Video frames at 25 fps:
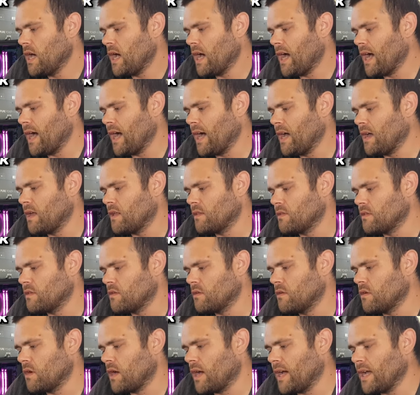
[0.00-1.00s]
And
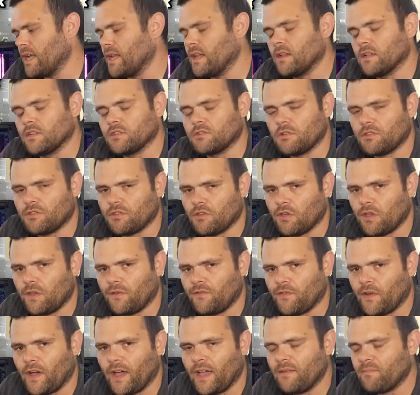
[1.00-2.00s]
the idles are
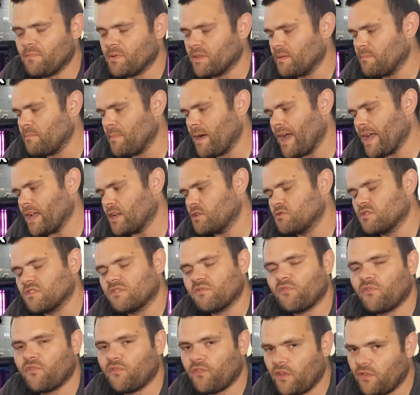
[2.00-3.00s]
thirty-five, but the max was
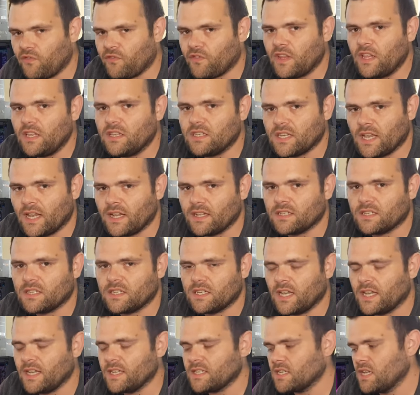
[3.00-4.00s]
fifty
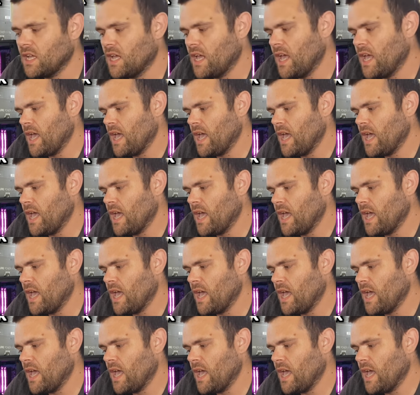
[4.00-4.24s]
Celsius,